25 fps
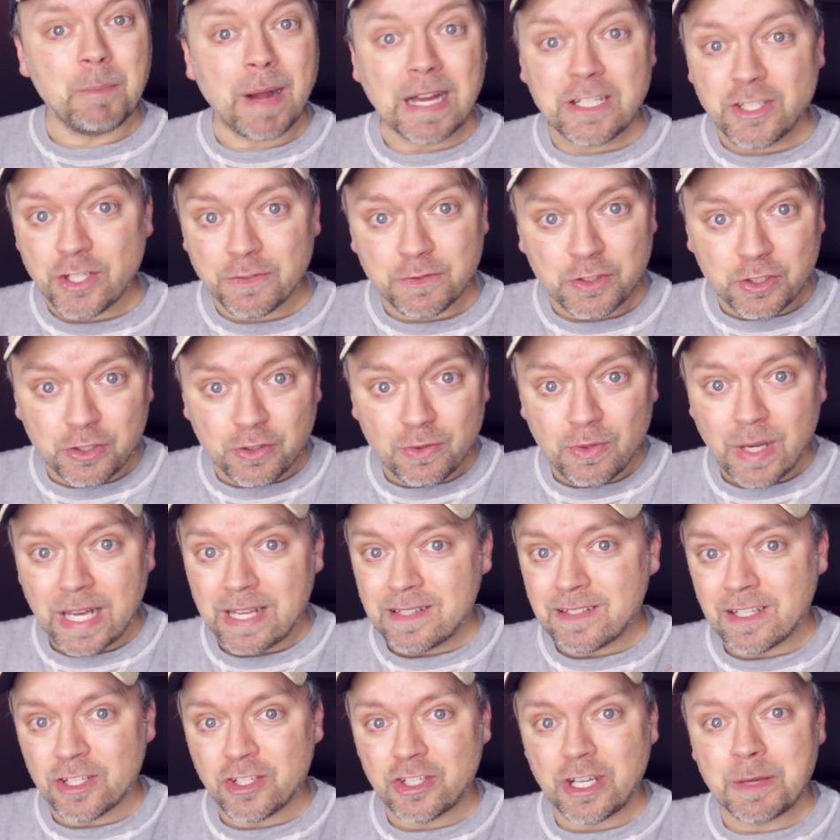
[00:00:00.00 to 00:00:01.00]
MeinSchiff 2
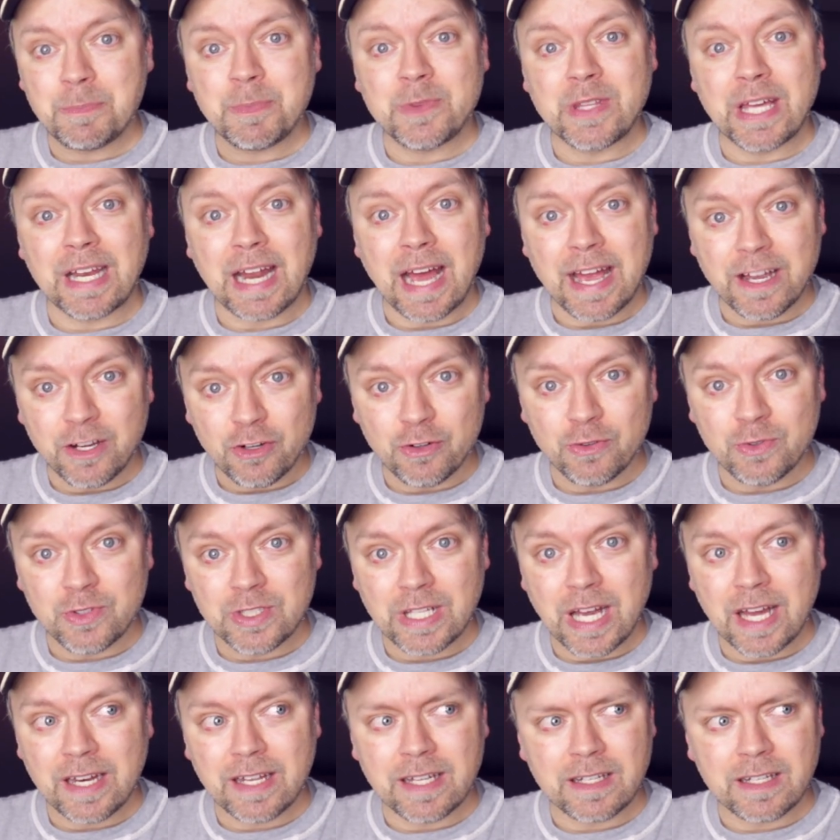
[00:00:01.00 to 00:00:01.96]
is a ship that I cruised on.